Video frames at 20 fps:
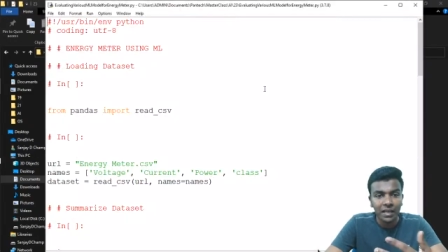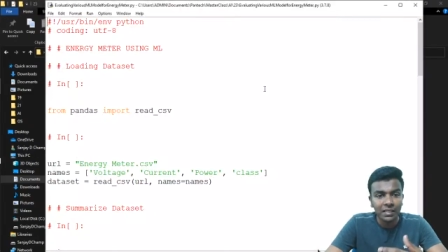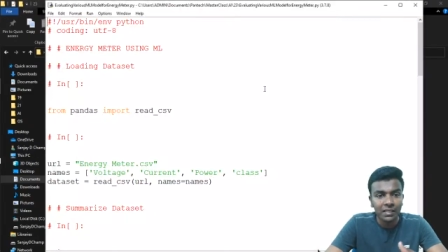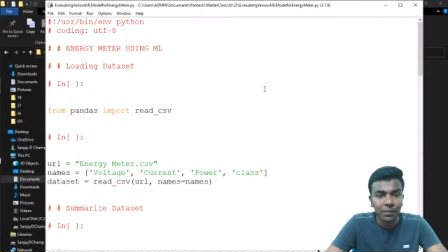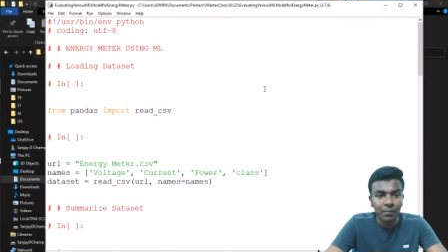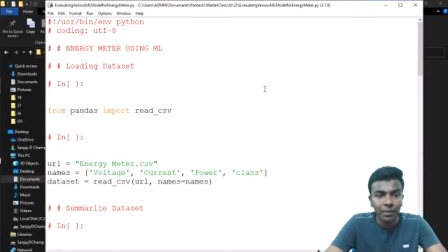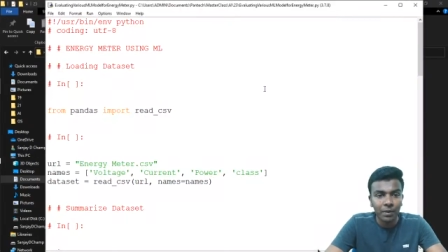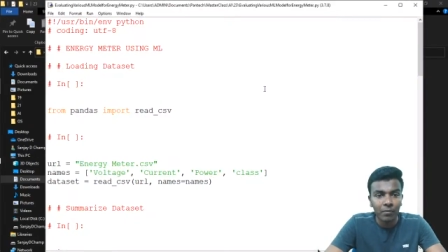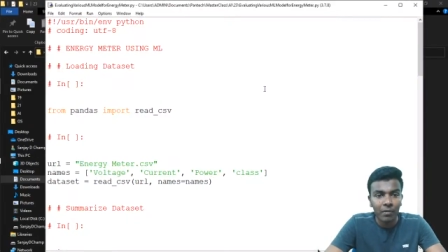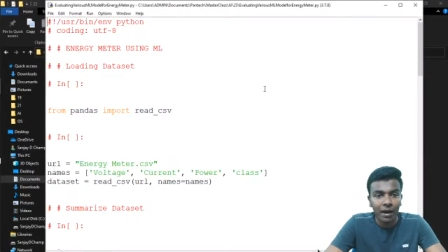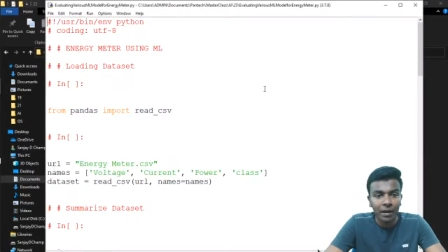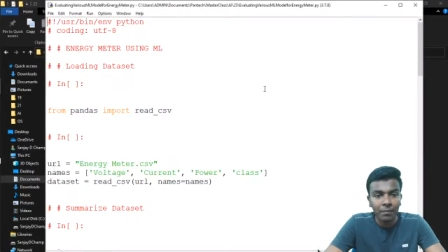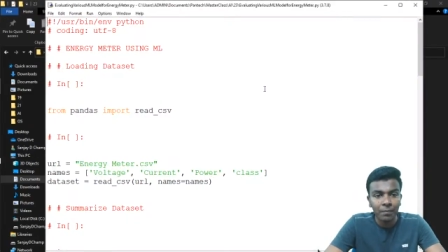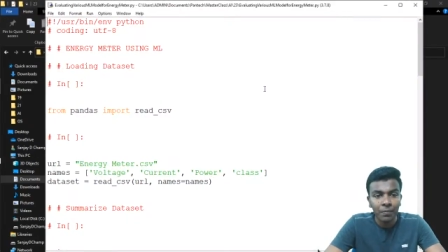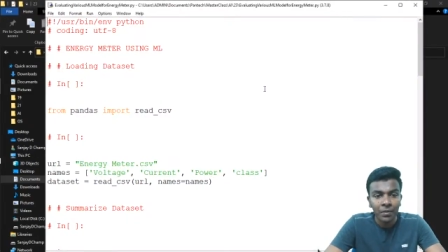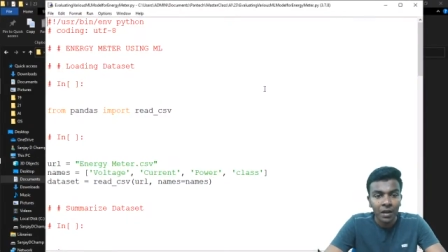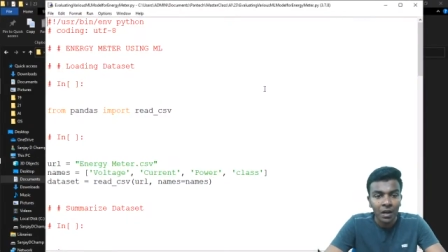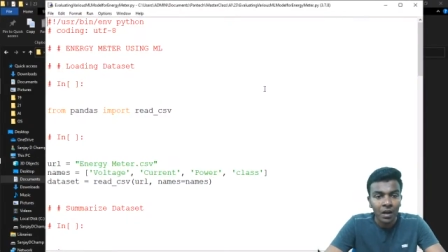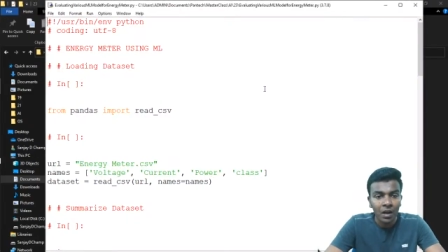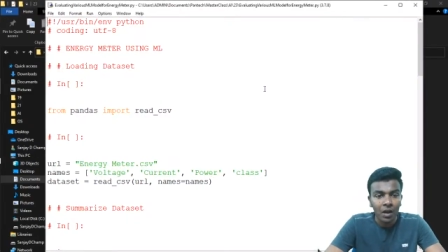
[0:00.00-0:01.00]
simple one.
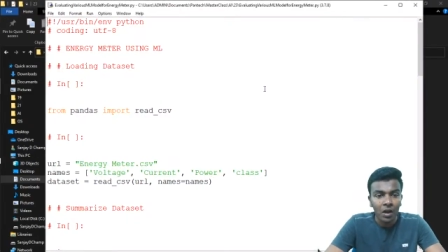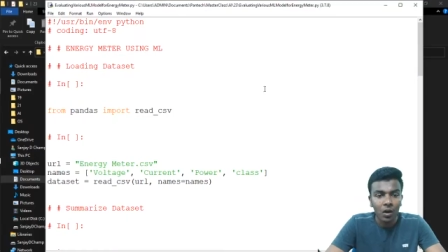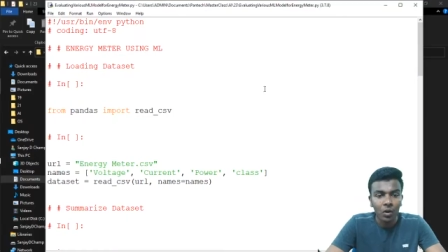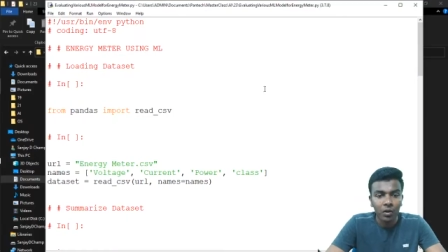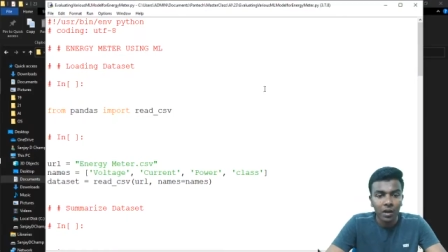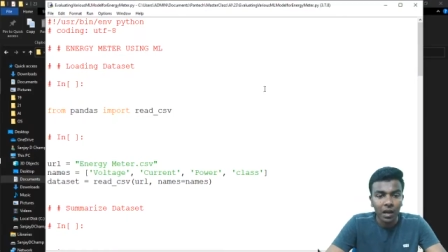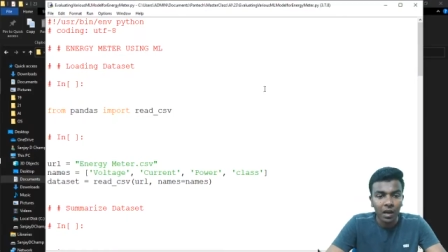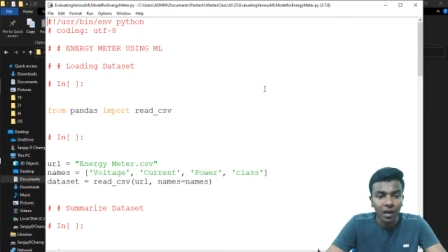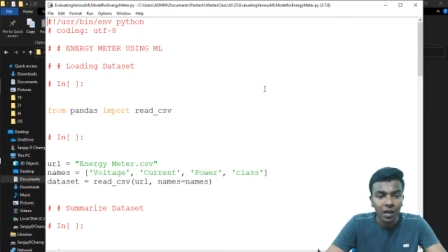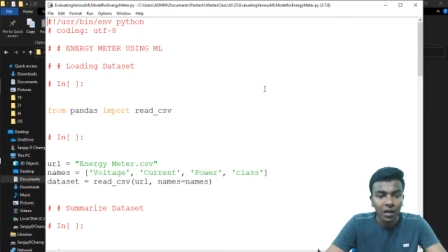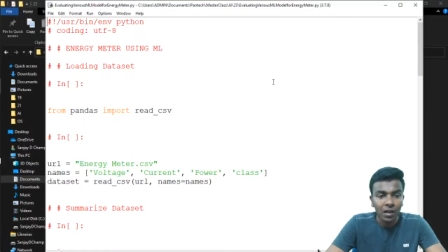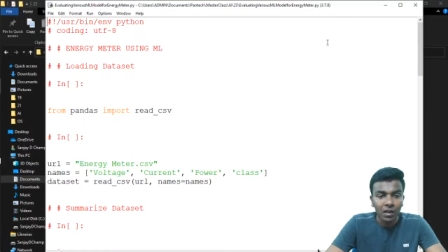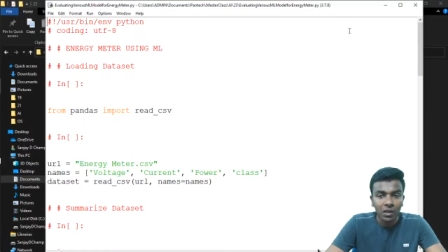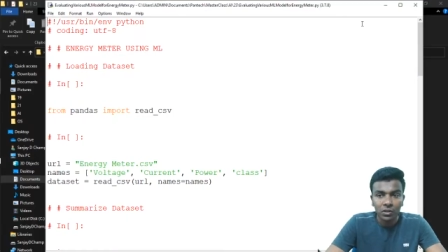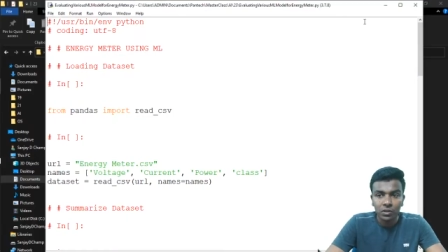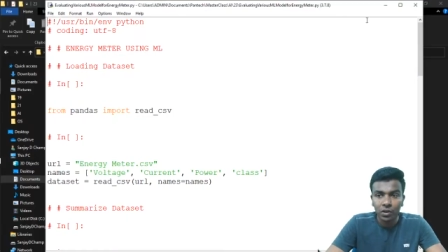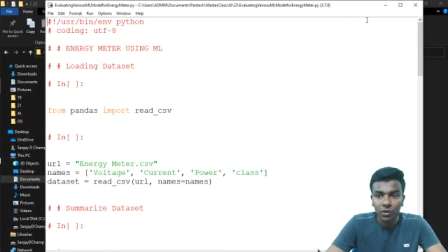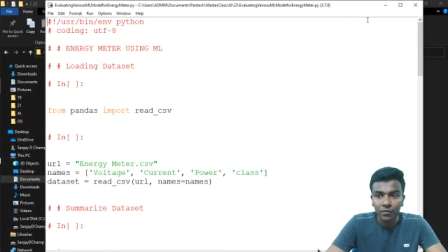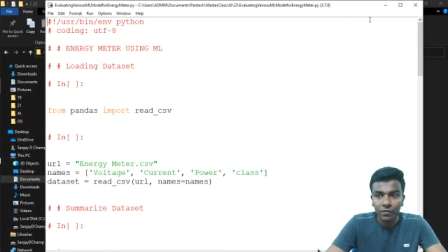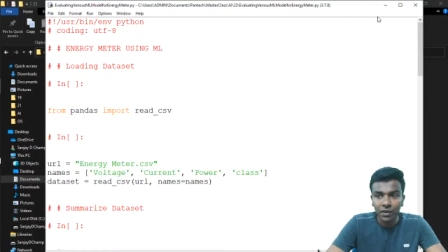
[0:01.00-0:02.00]
Okay,
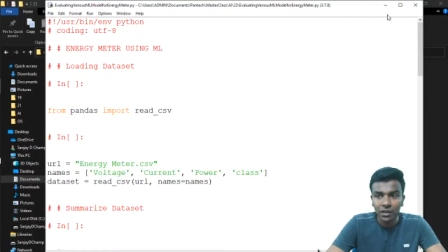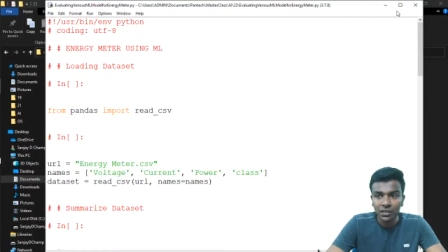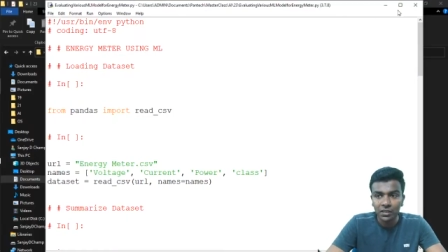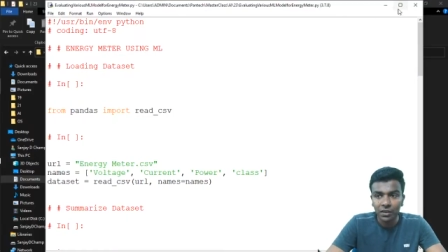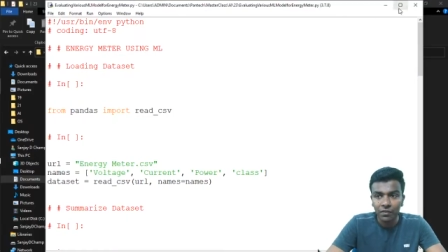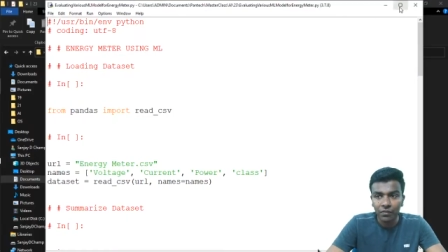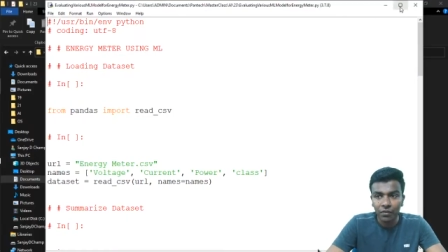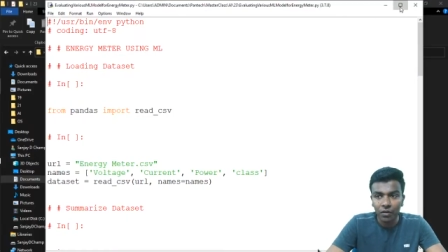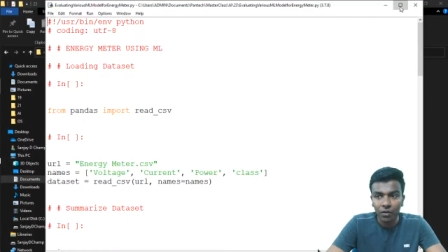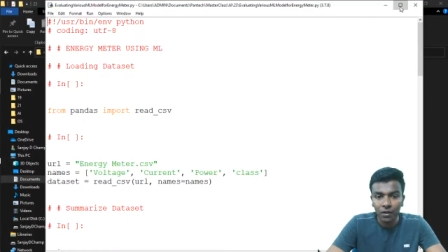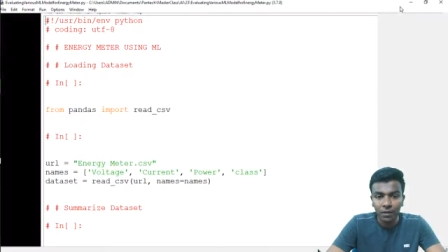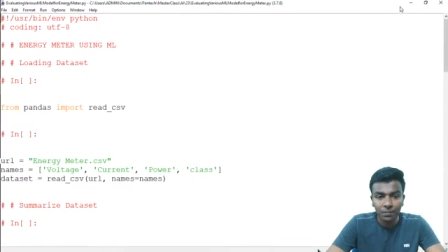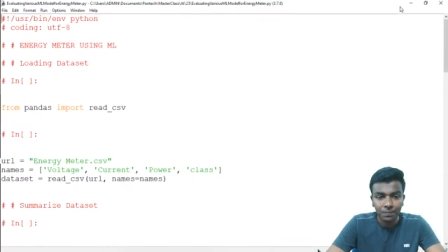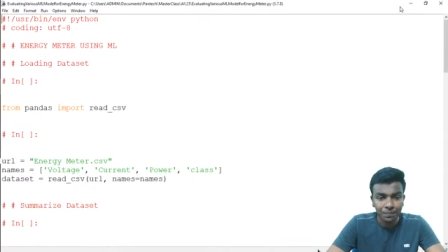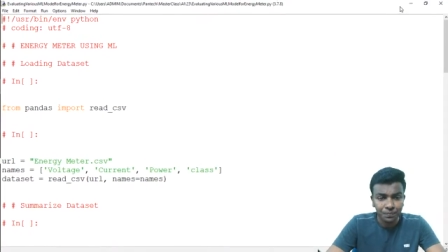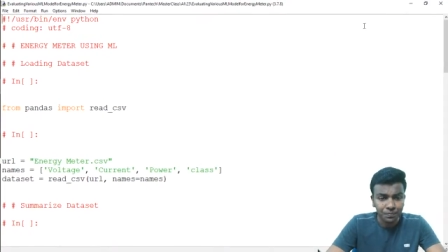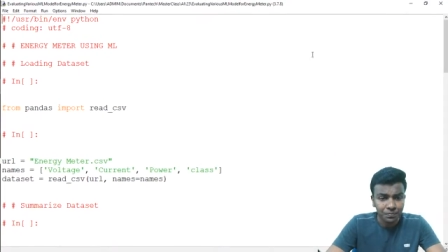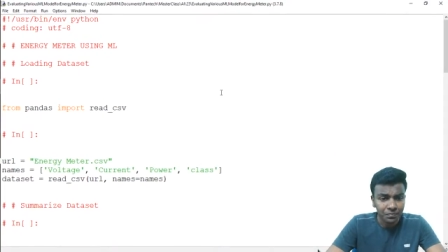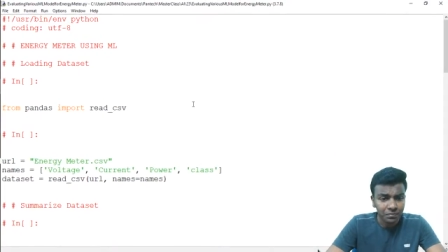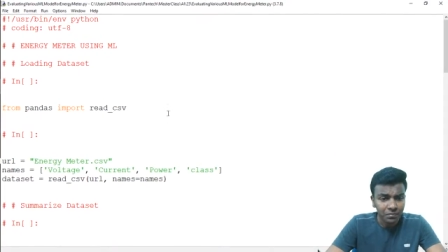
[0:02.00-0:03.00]
so first of all,